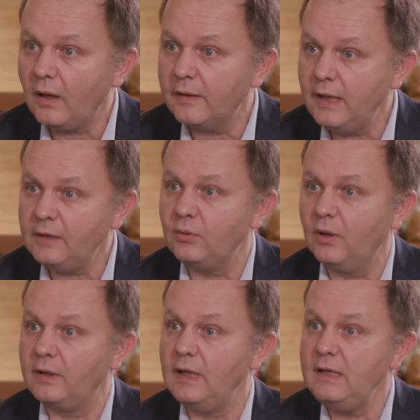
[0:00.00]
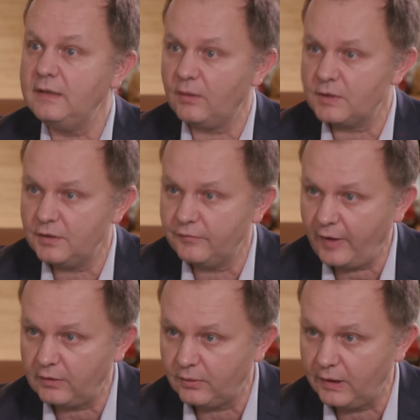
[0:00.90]
network integration
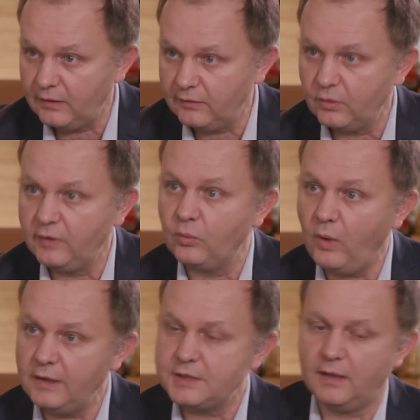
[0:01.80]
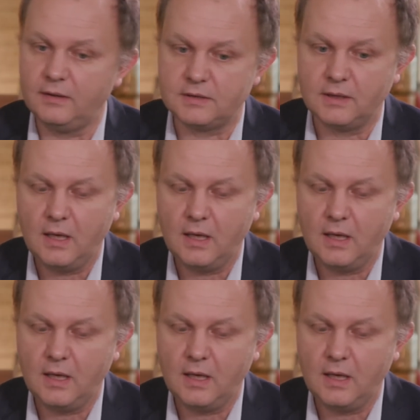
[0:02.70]
factory. So it's one challenge.